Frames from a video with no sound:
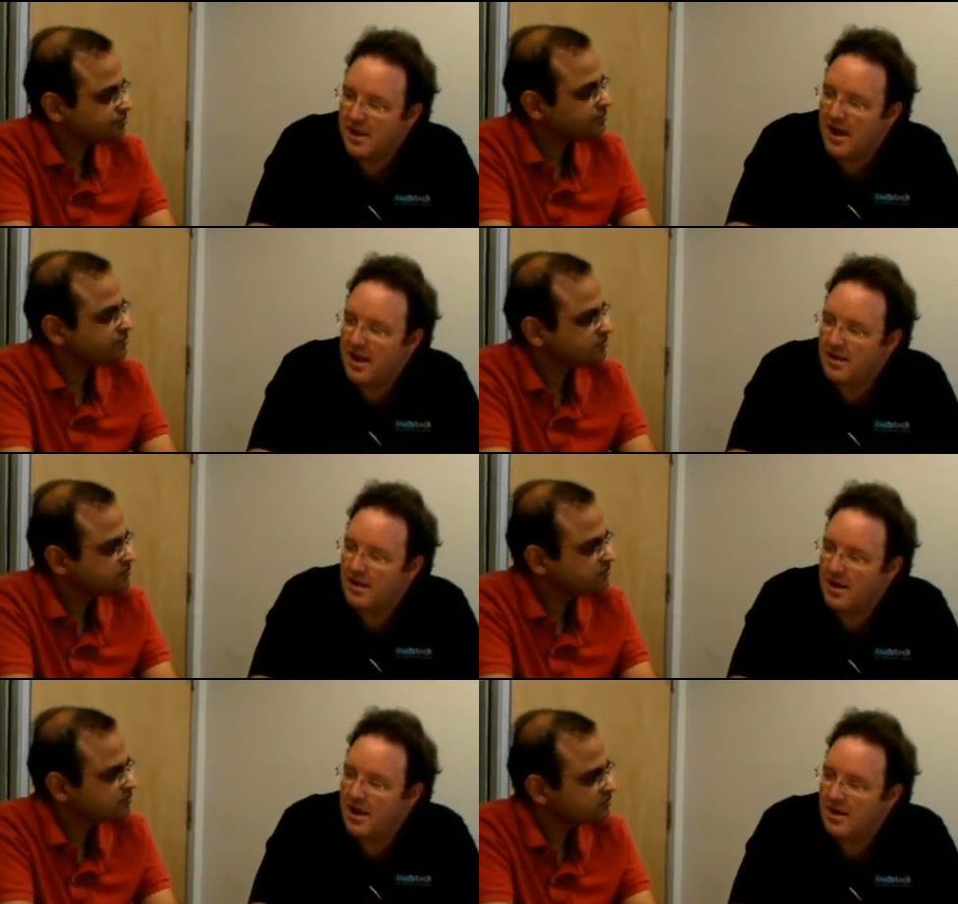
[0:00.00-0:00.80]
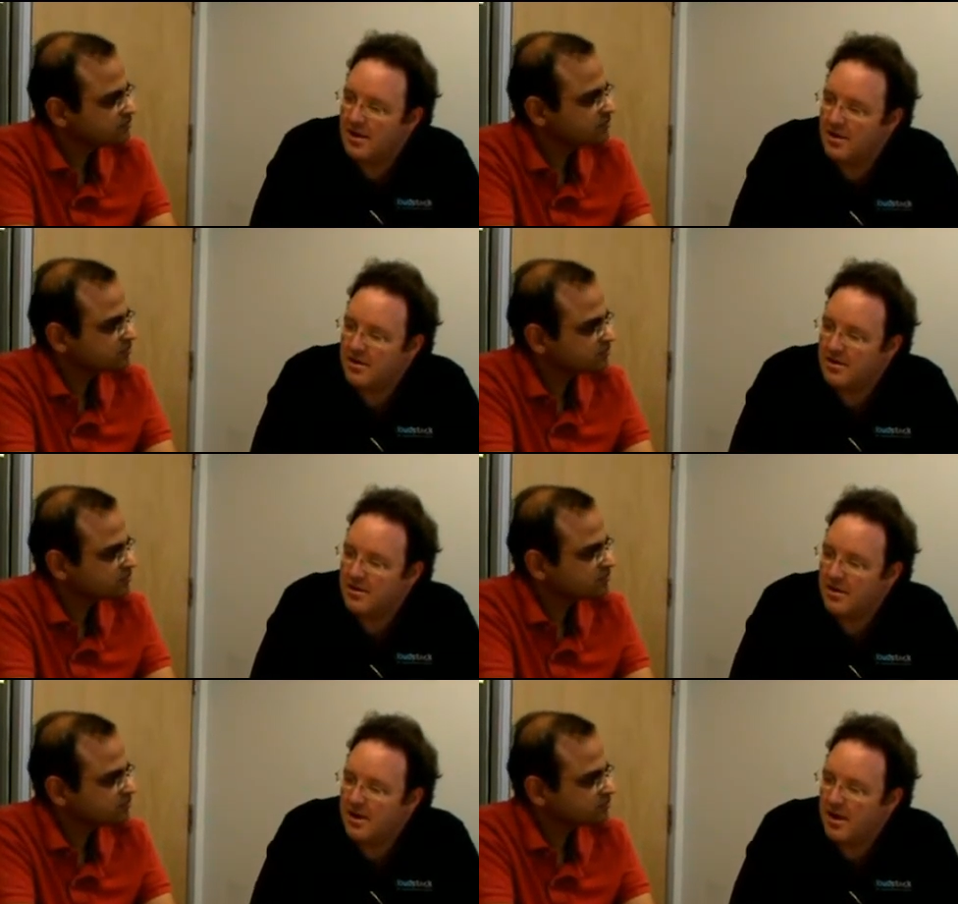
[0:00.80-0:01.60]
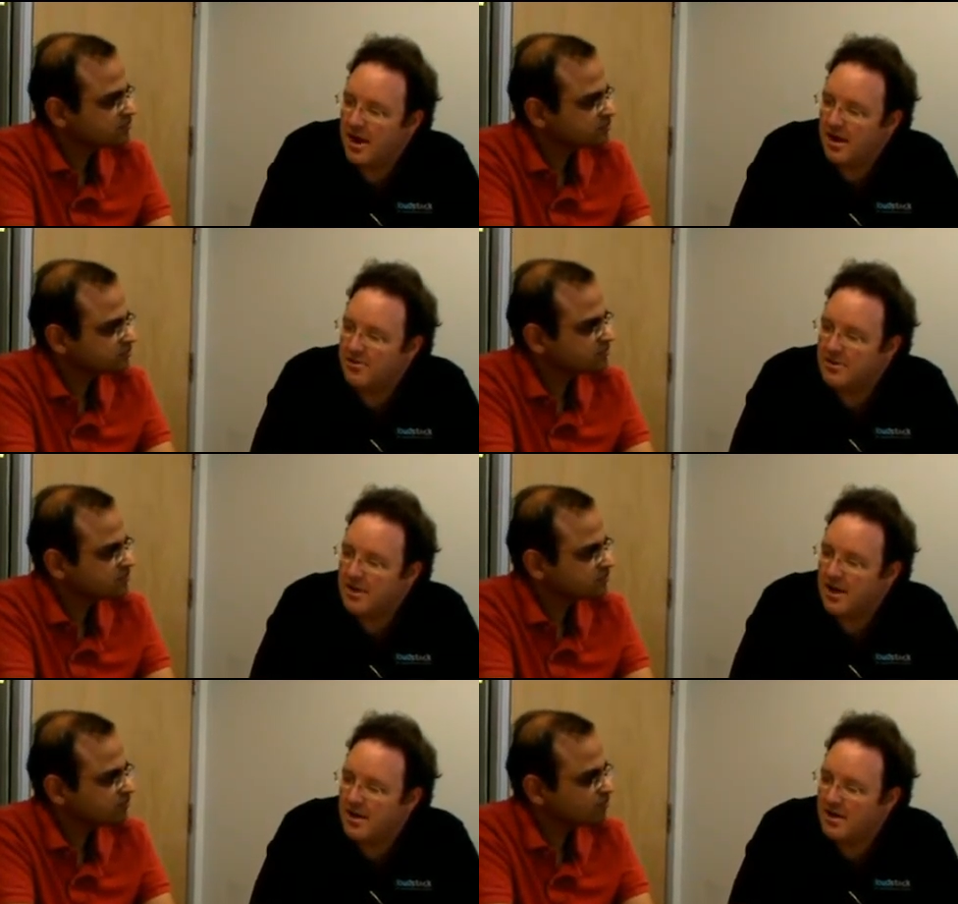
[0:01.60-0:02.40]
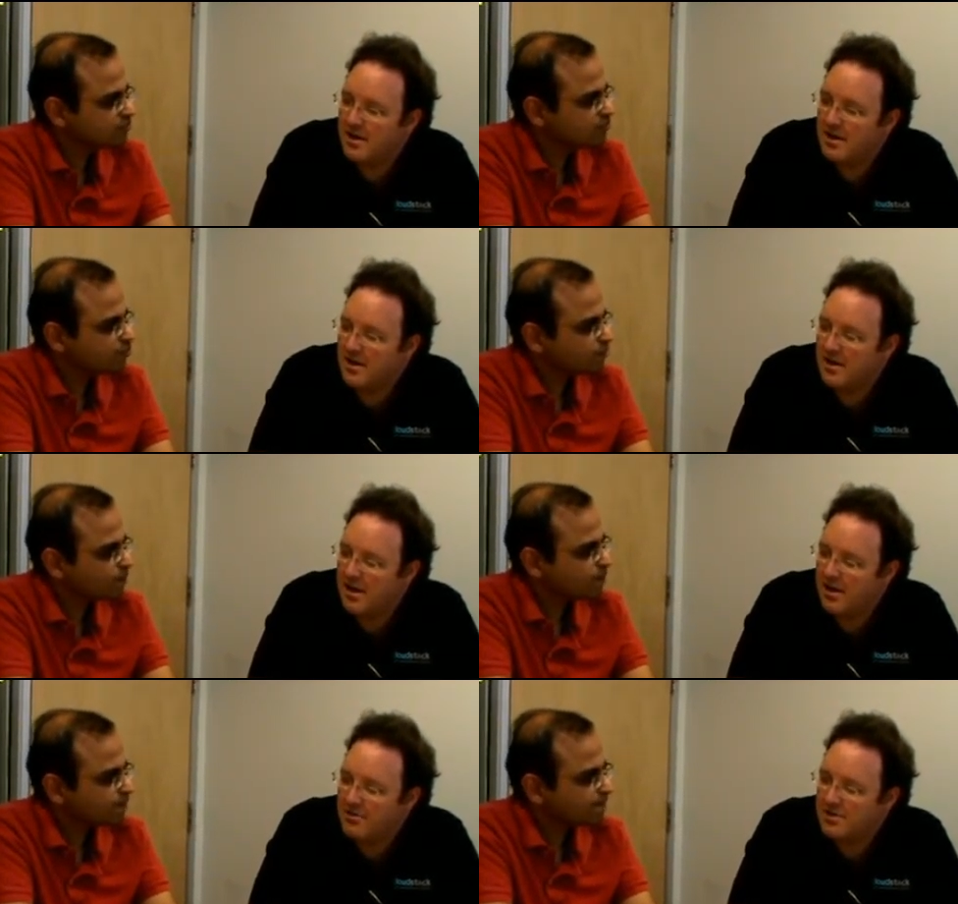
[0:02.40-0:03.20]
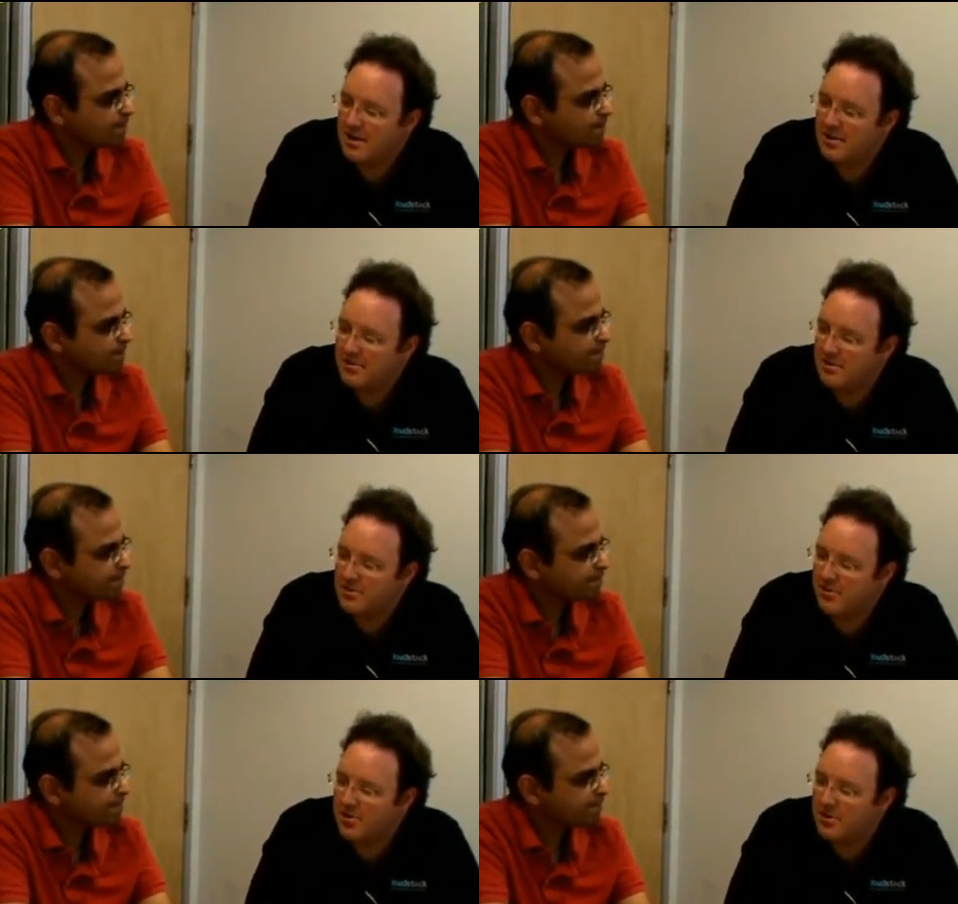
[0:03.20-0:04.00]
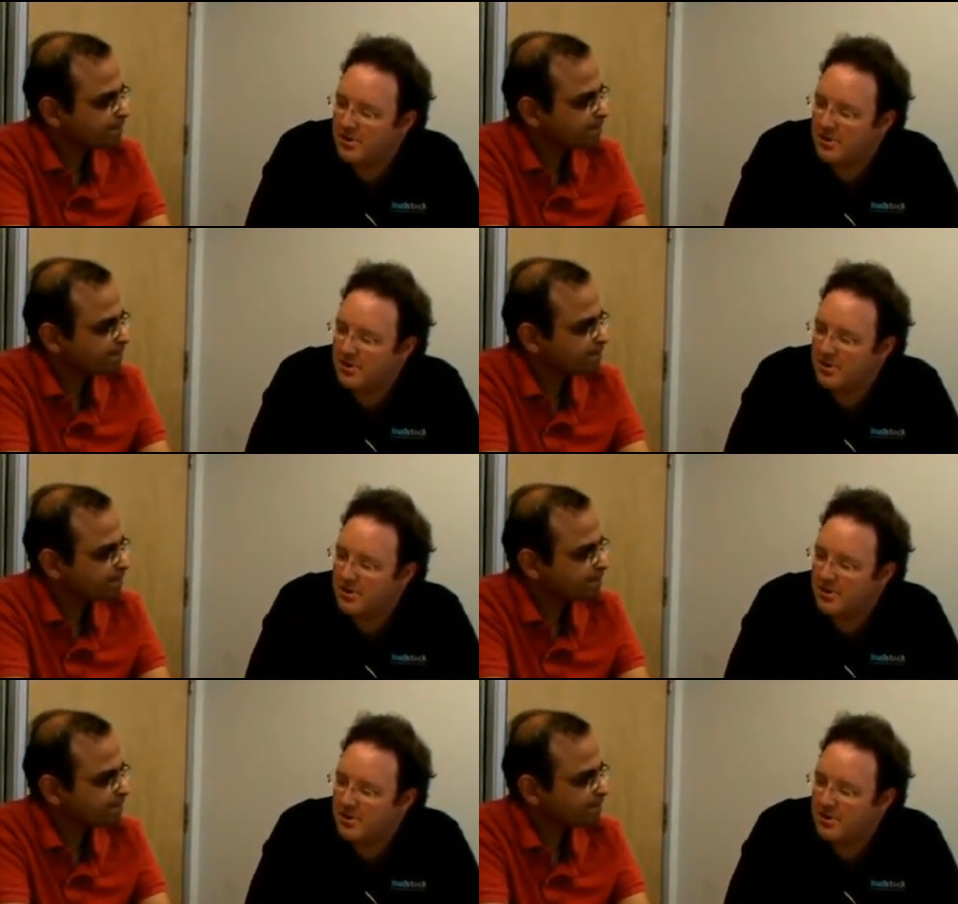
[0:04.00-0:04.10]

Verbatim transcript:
Speaker 1: And and uh, how is that uh, how is that as far